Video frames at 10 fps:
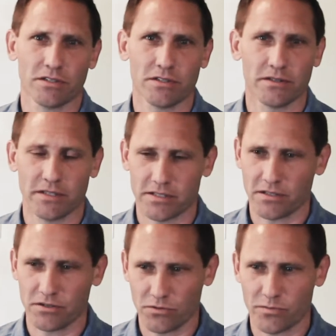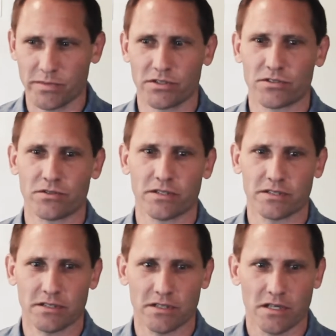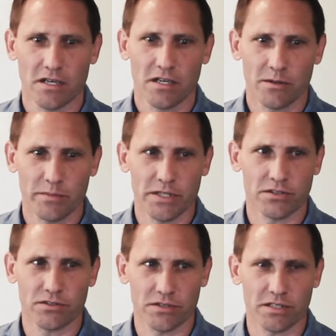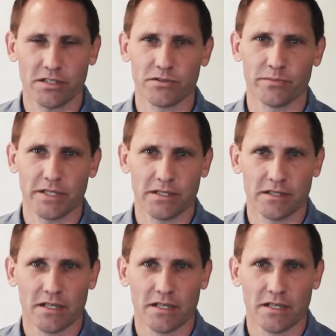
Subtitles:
You know, as a youth minister, as a minister to other men.